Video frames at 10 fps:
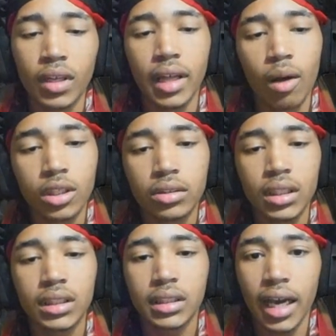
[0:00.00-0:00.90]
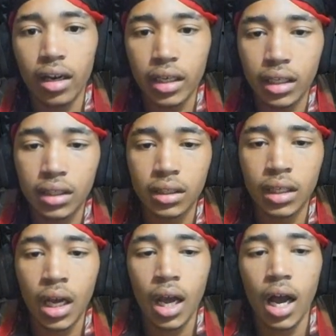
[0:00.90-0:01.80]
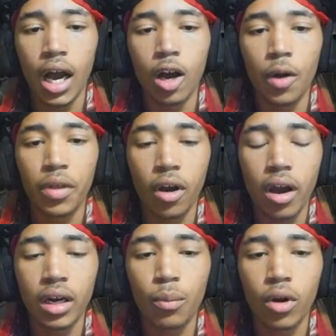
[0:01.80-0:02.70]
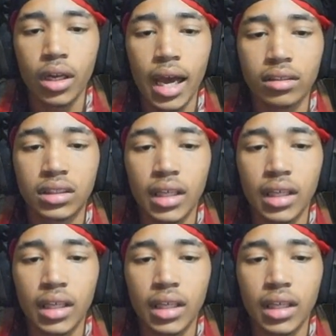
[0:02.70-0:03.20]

That was really scary. I hope there aren't any more loud